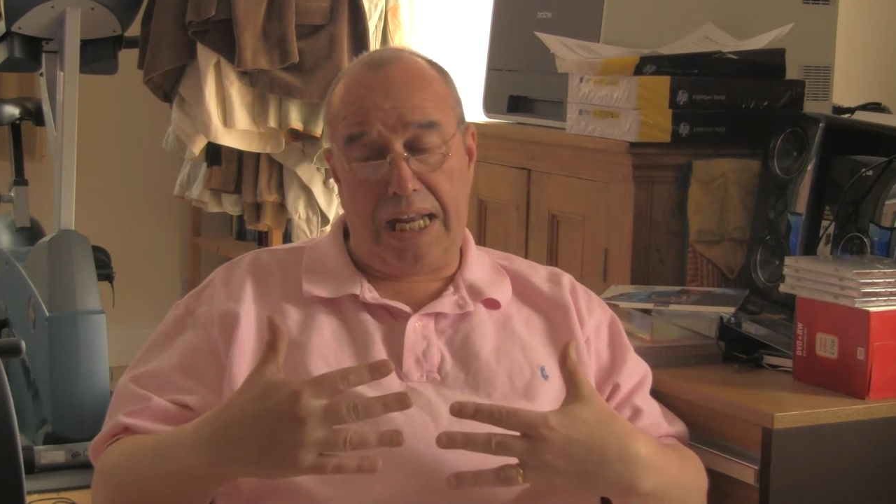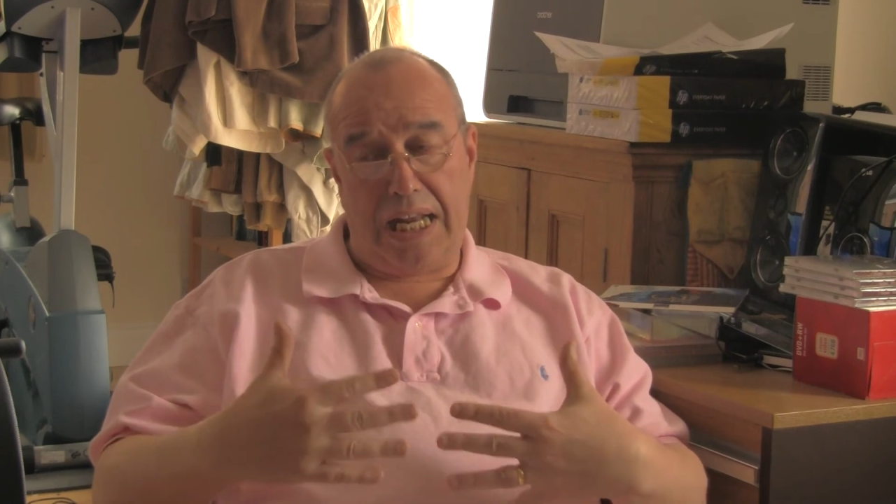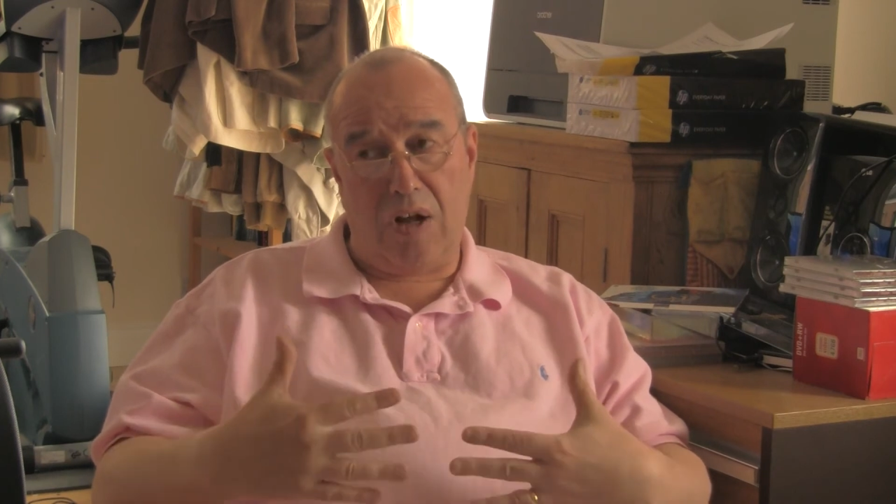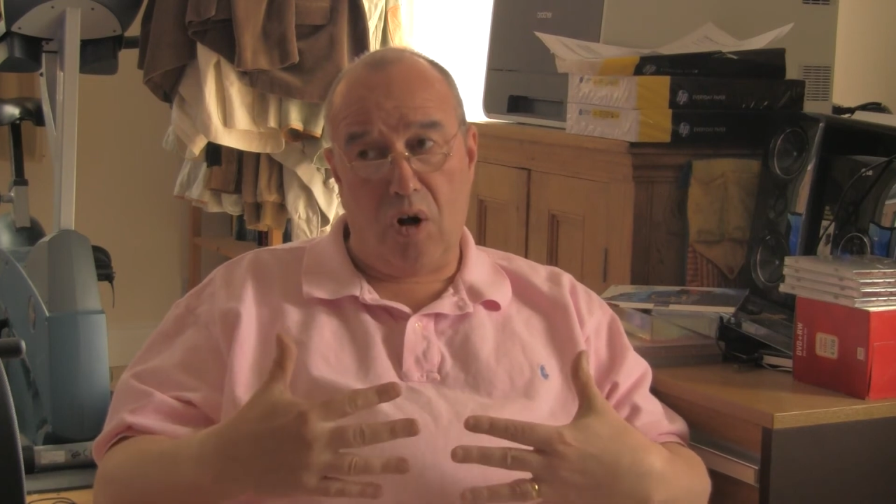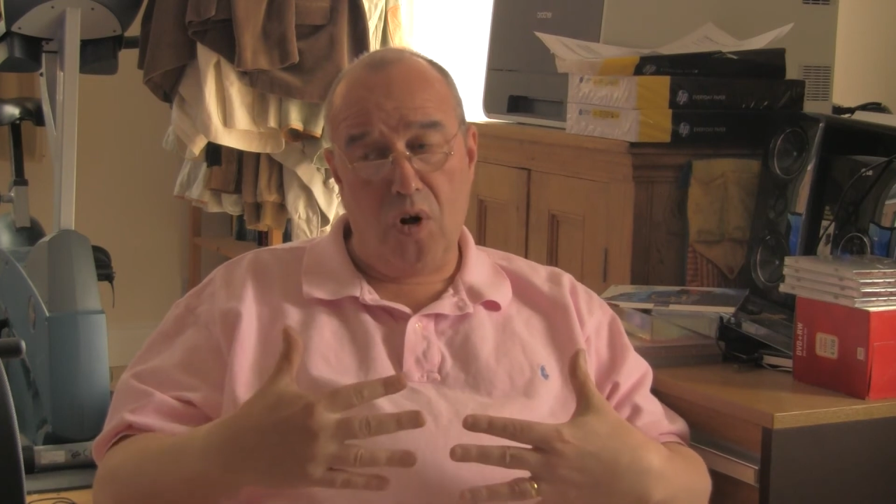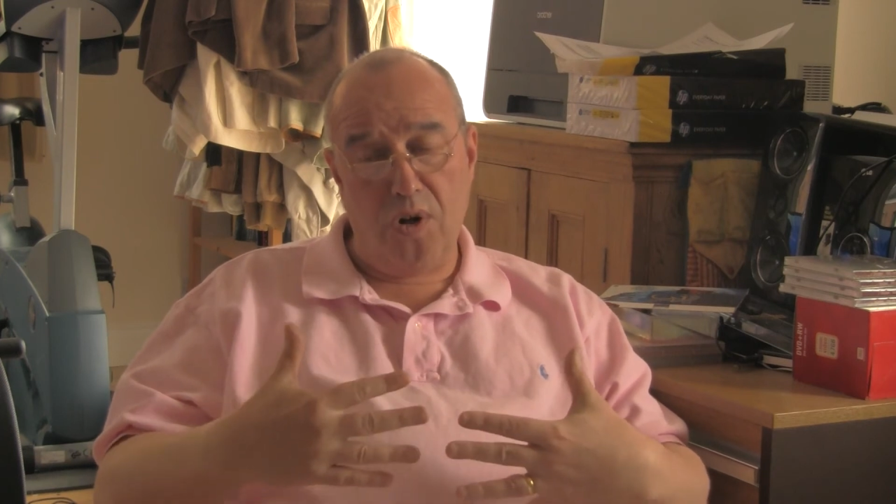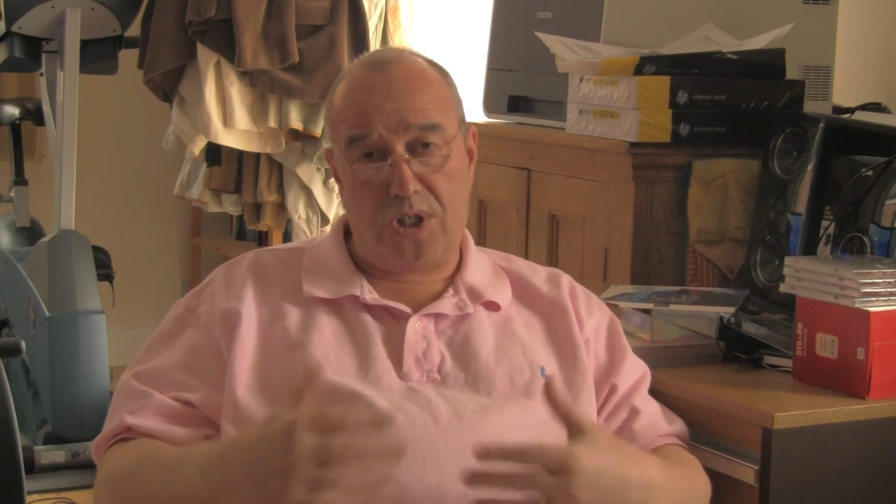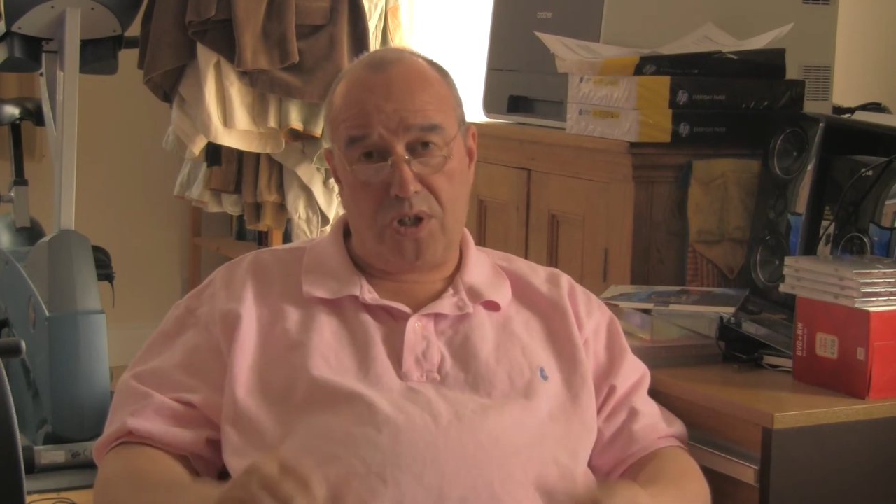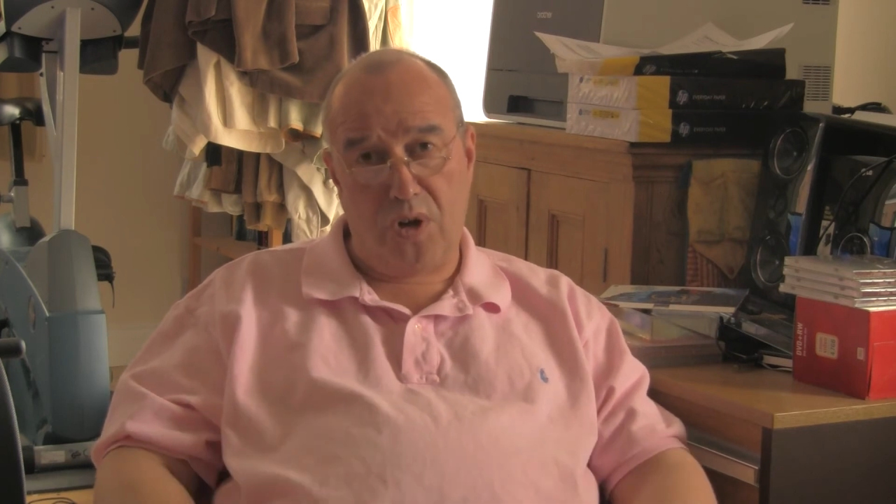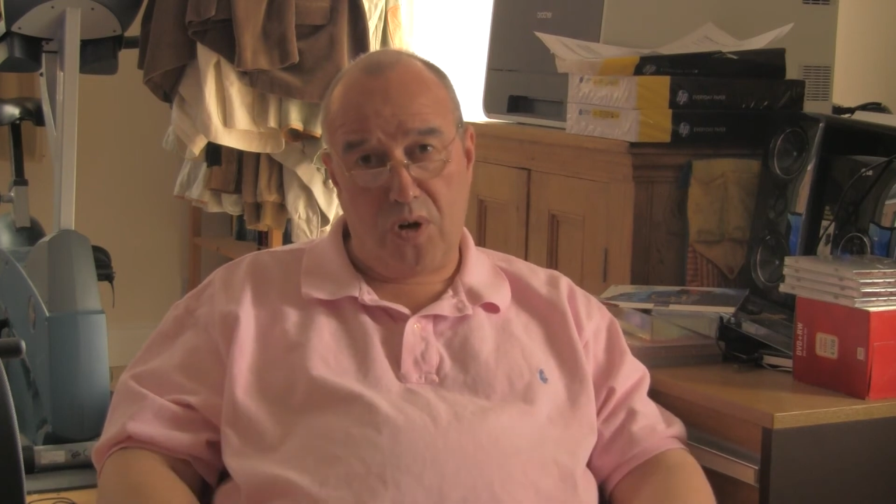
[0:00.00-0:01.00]
It
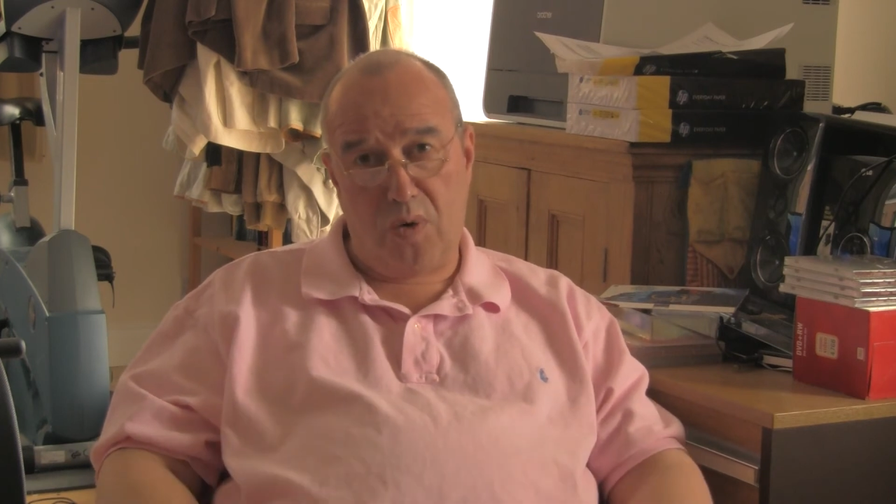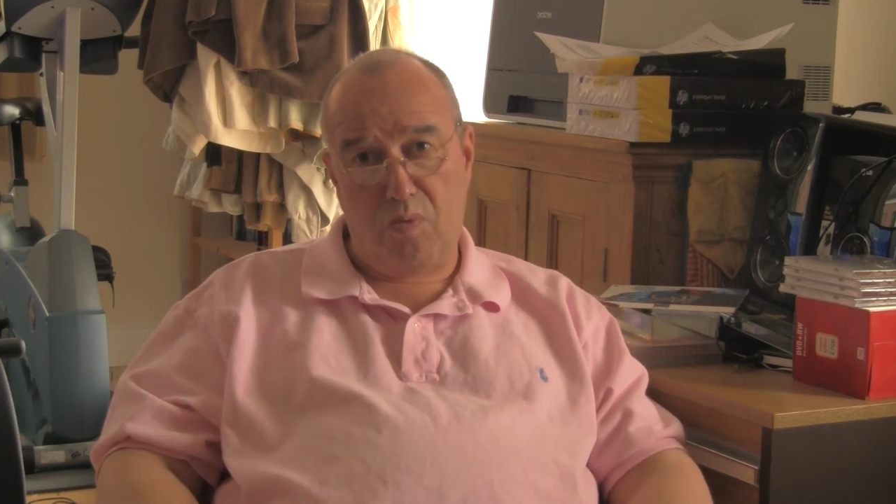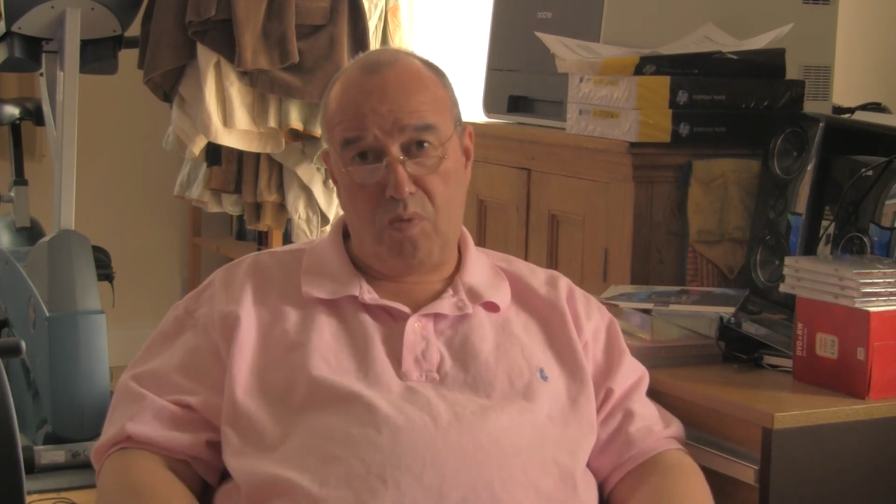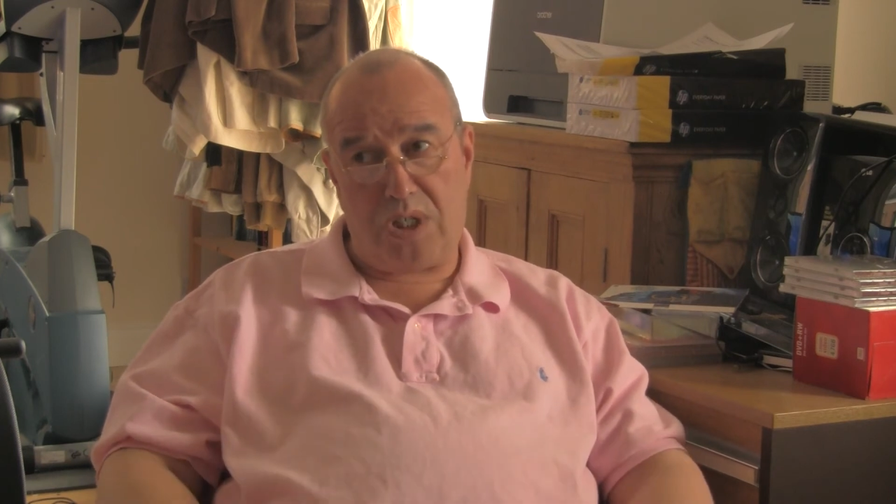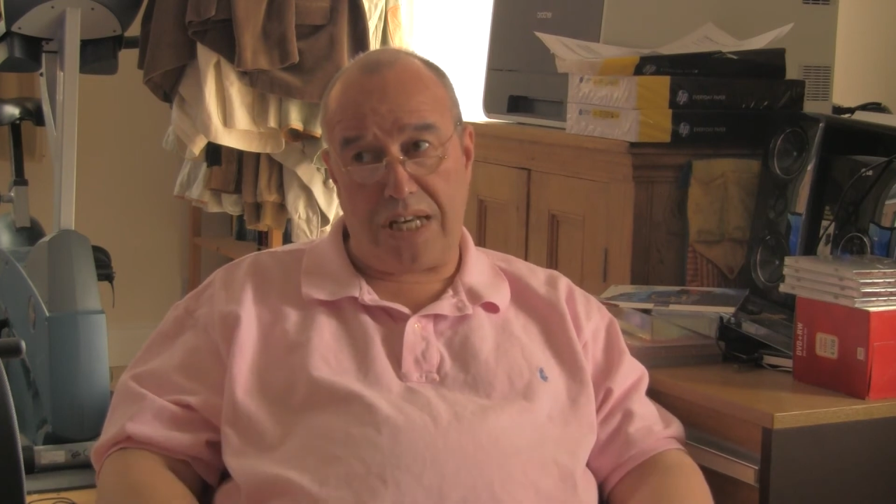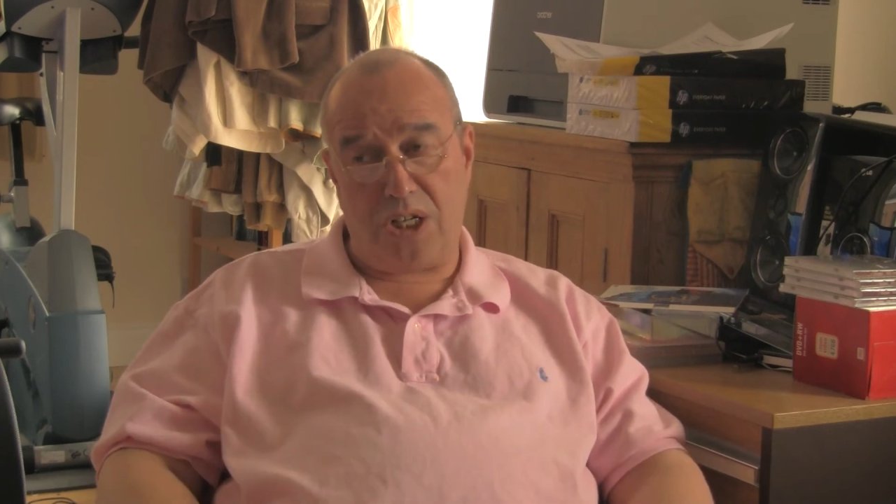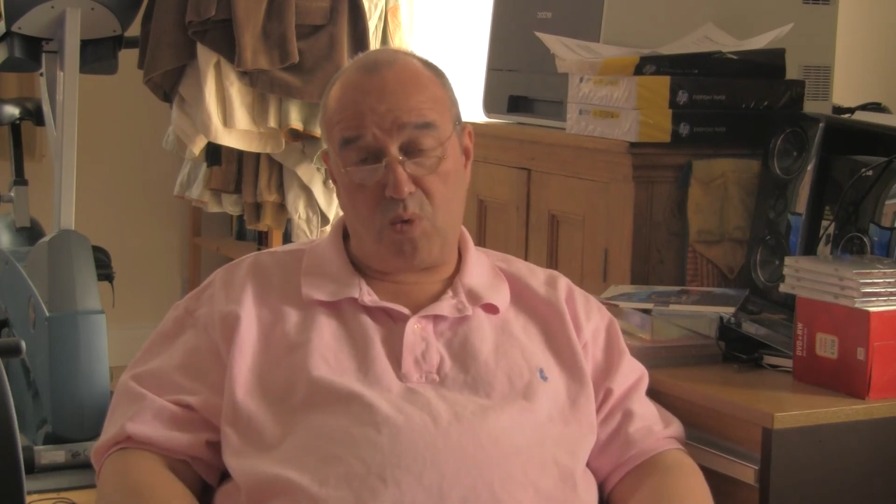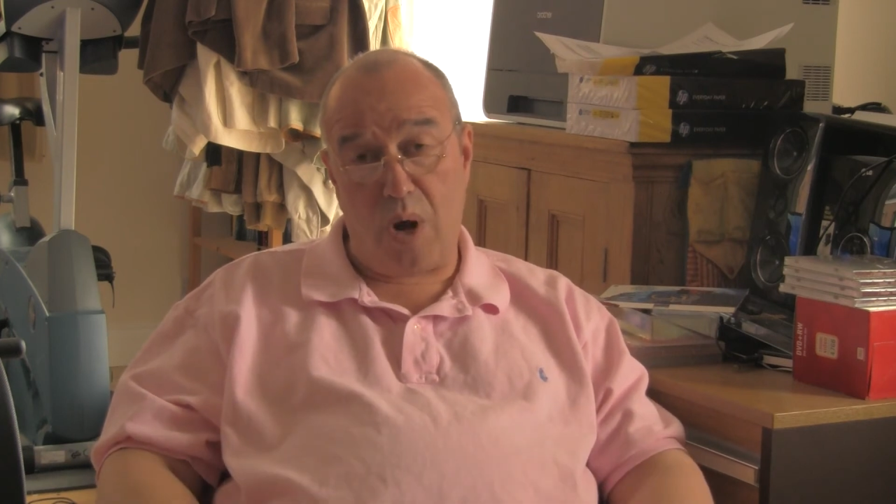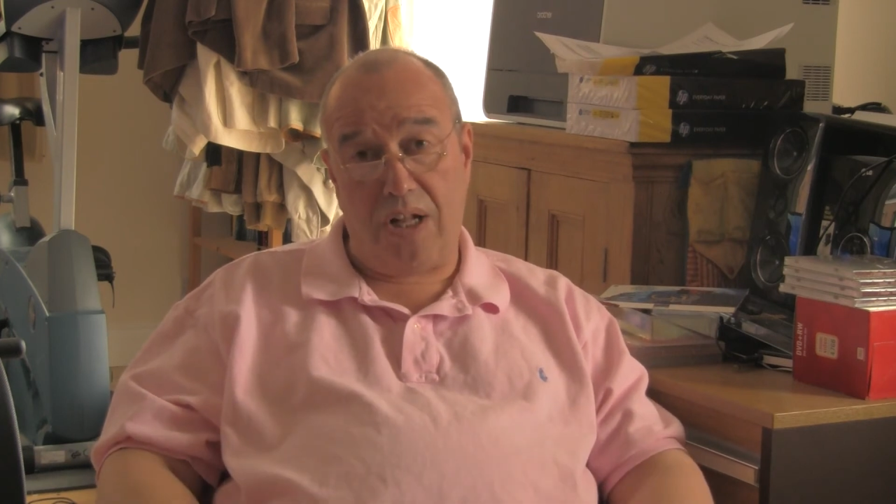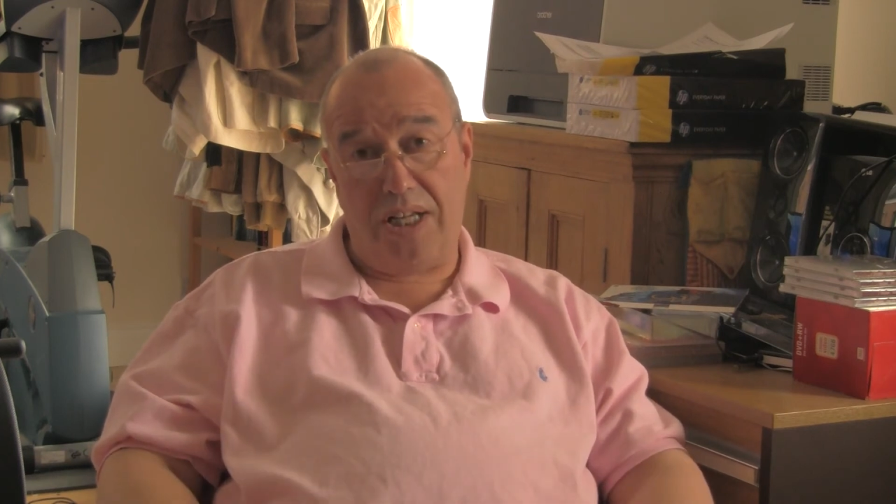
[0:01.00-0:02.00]
also said as well,